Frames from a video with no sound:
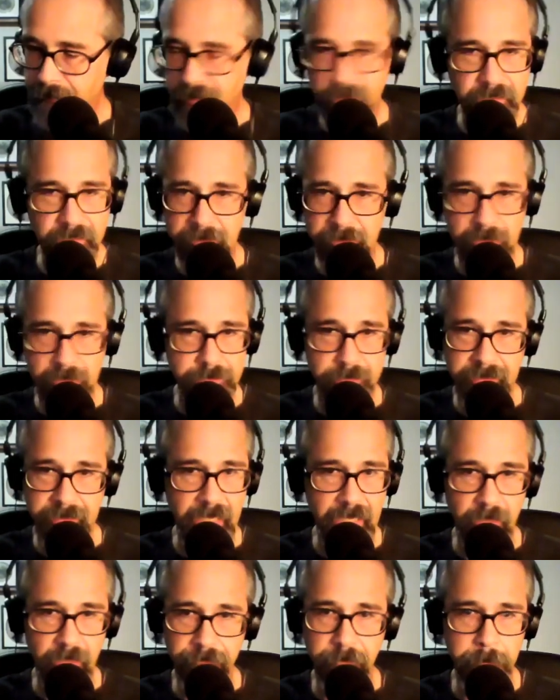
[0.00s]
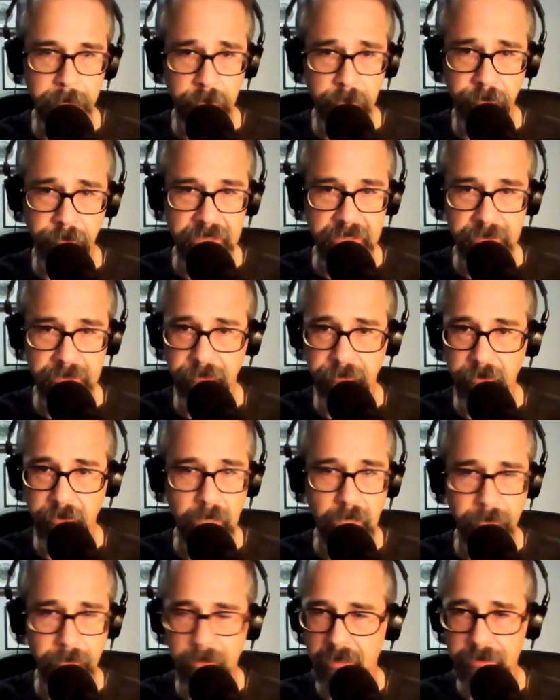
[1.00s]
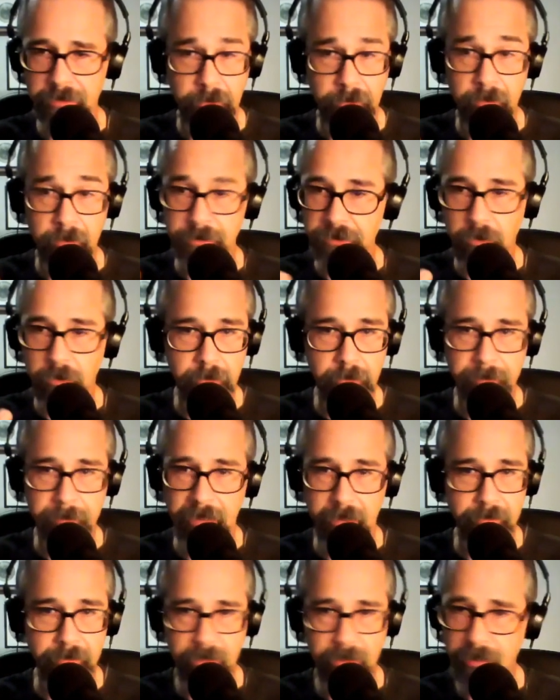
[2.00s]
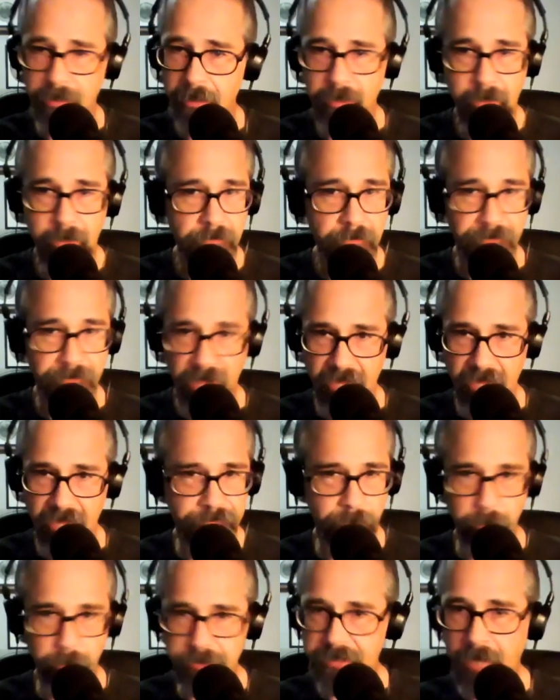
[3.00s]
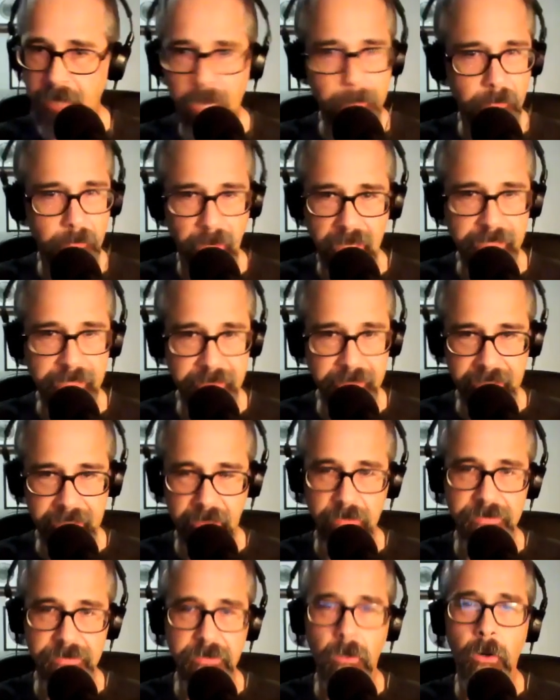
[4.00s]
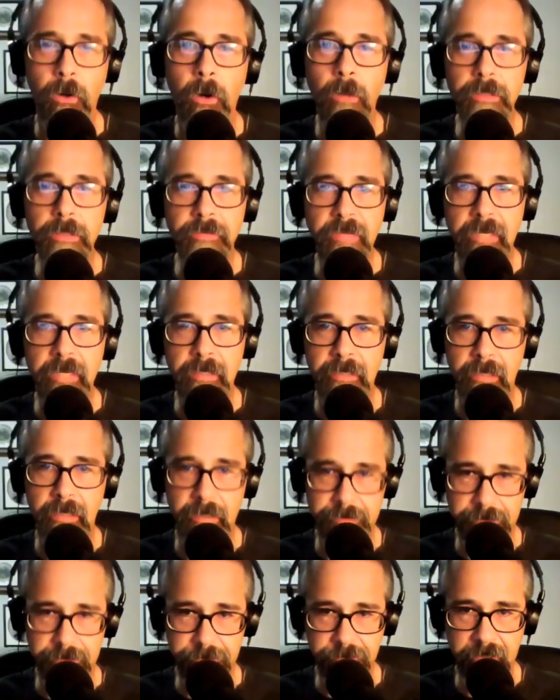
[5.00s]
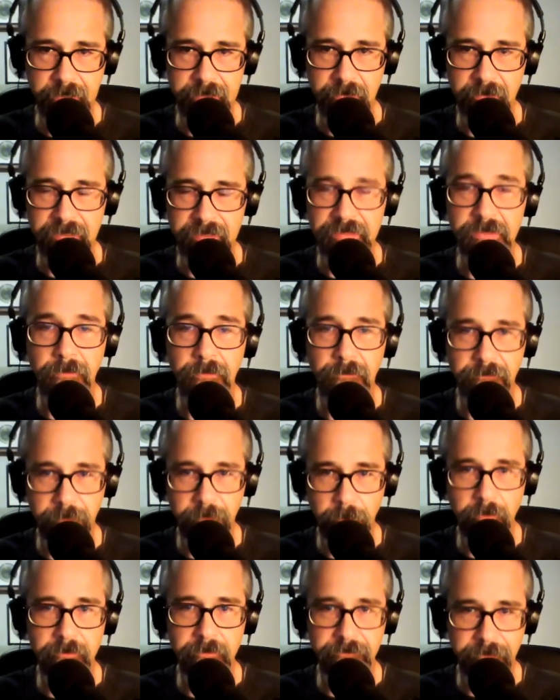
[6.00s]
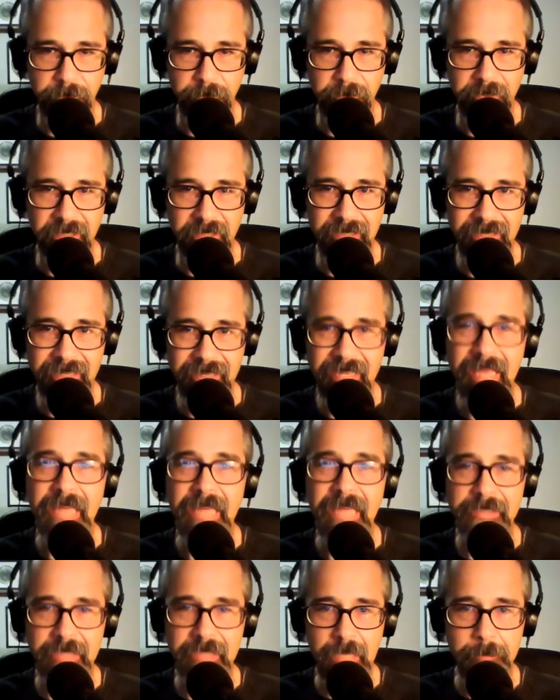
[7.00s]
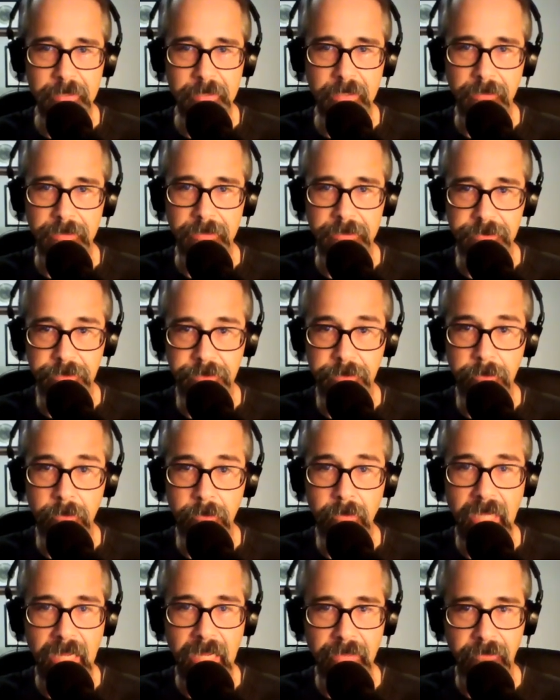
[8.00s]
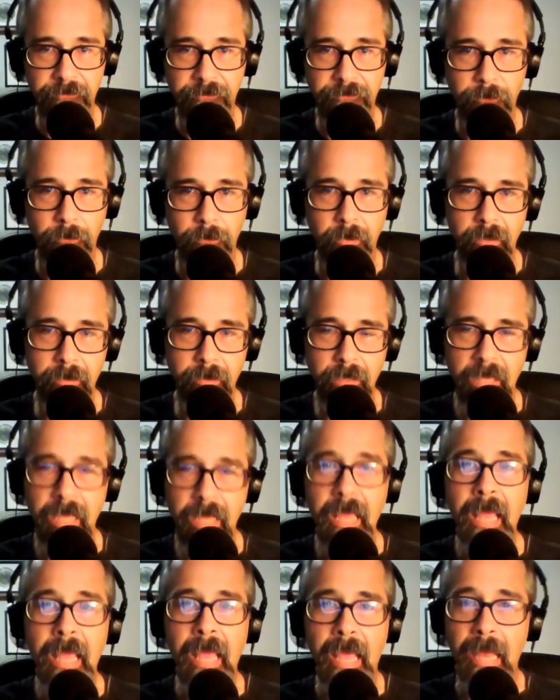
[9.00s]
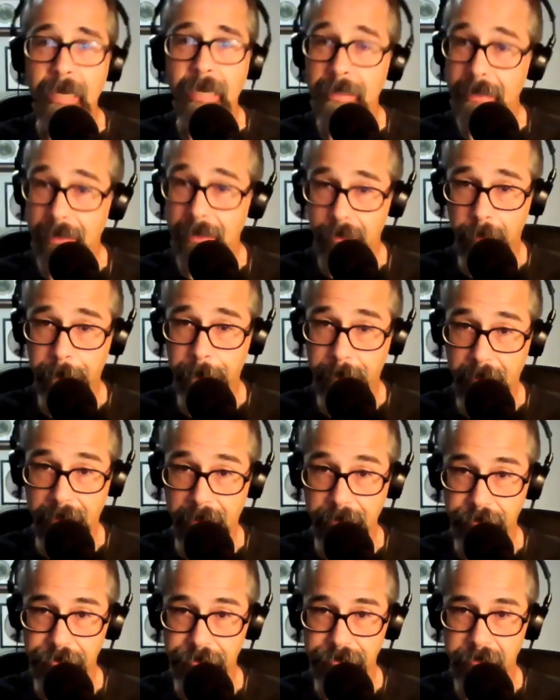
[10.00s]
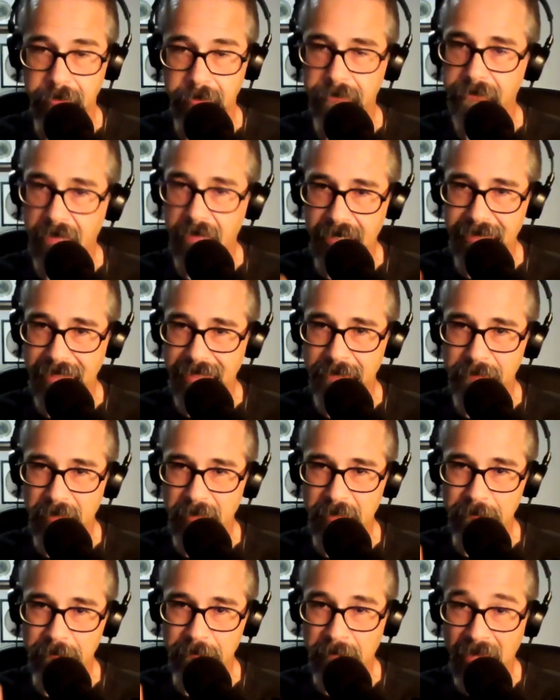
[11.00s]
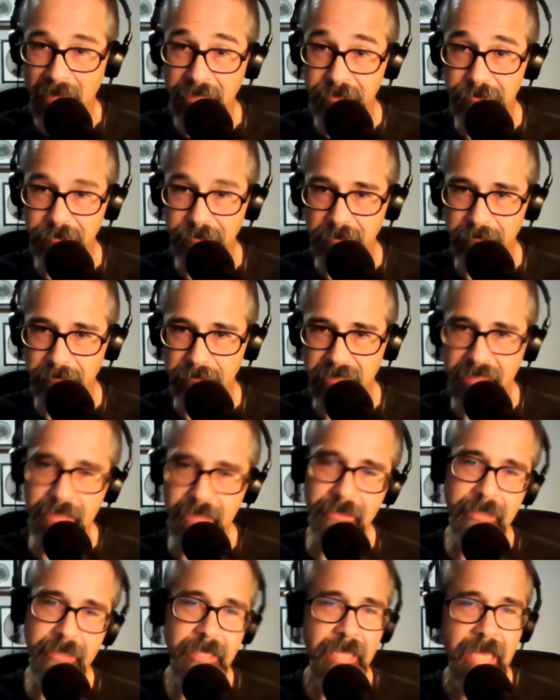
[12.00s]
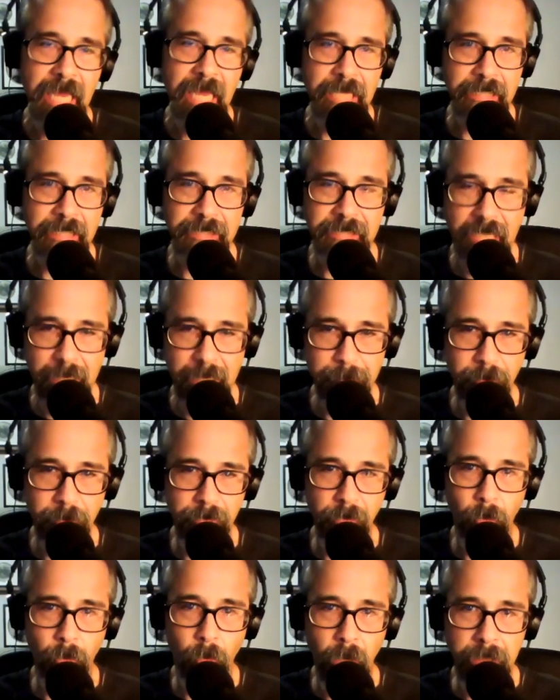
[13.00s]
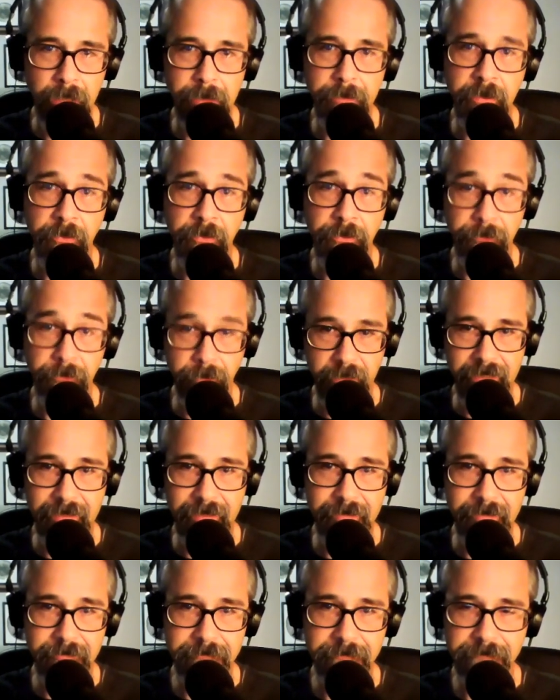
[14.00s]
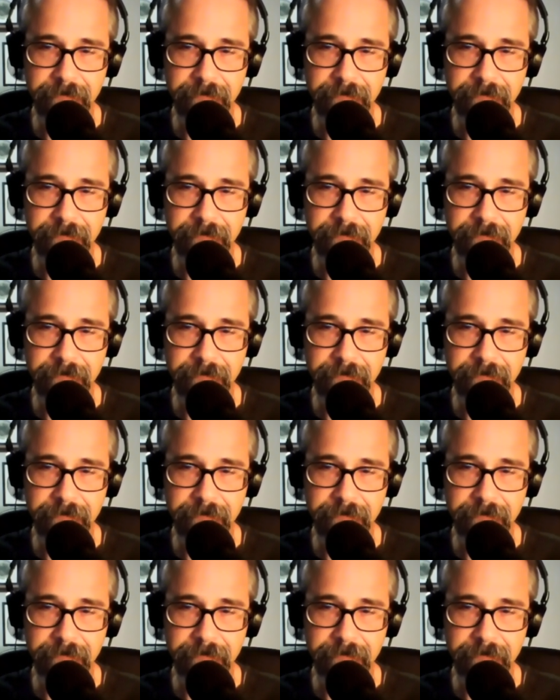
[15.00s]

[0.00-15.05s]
This doesn't count for progressive rock. We're not going to talk about 5/4 time or anything else. All you've got to concentrate on is 4/4 and clapping on the 2 and the 4. And in a pinch, find that big bass drum beat and clap on the 1 and the 3.